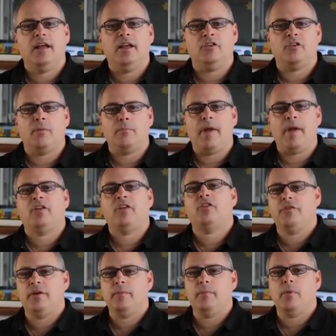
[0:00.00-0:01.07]
is a
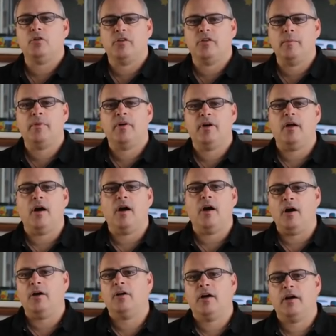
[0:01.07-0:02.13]
massively multiplayer
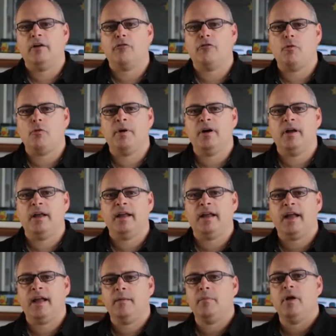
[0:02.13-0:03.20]
online role-playing
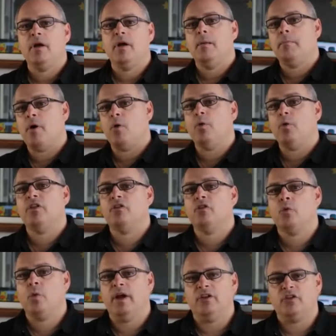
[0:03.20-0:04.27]
game, but with a
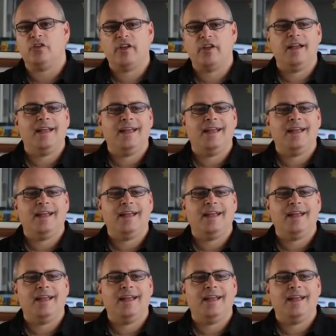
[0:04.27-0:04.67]
twist.